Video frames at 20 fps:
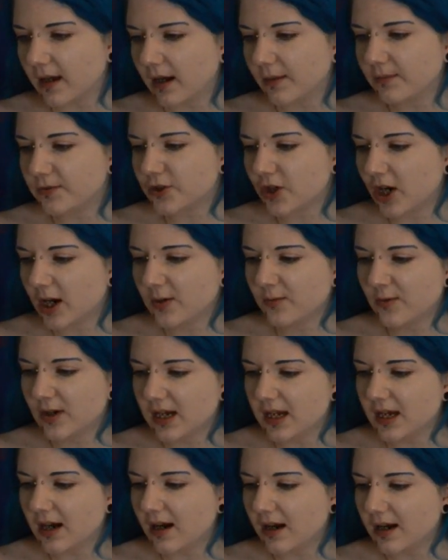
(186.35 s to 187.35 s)
I'm trying
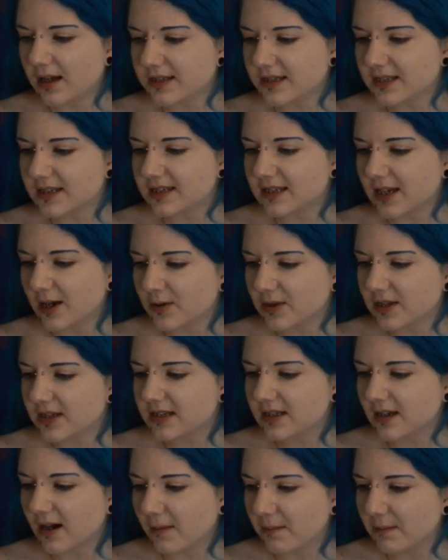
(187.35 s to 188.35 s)
really hard to sell
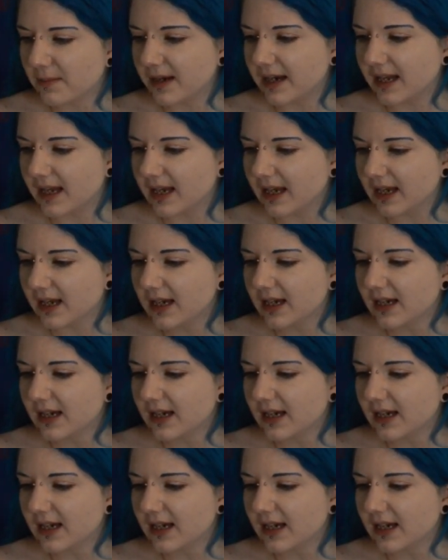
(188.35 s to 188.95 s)
this company.